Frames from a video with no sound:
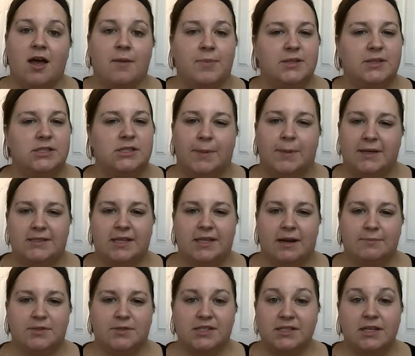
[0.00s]
but spice it
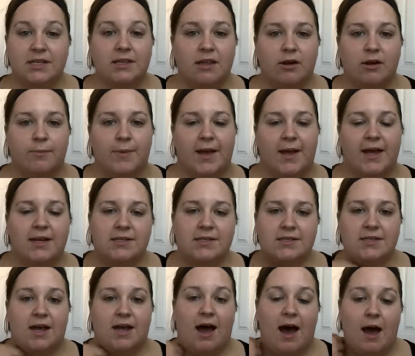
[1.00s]
up just a little
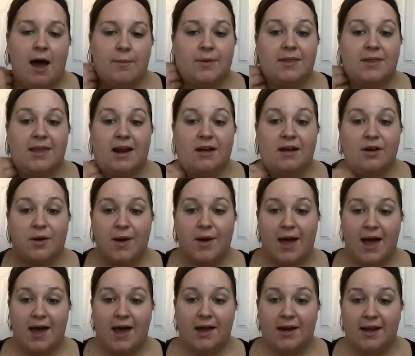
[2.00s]
bit, and then I'll go
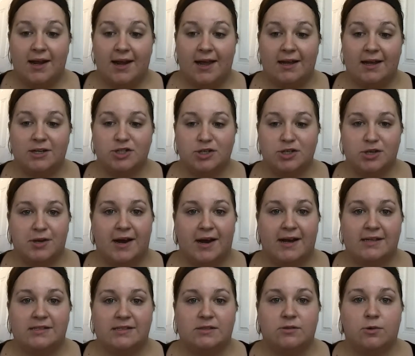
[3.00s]
ahead and show you
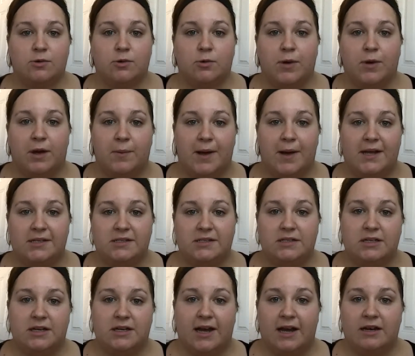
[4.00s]
guys quick ways
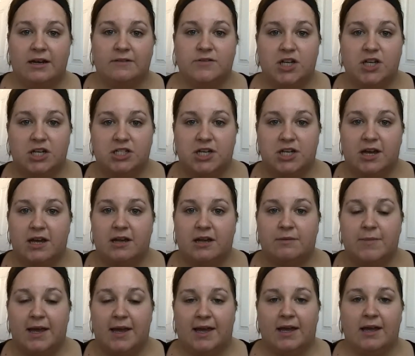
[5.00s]
to kind of change it and
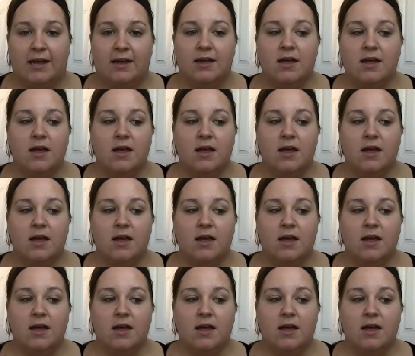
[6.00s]
make it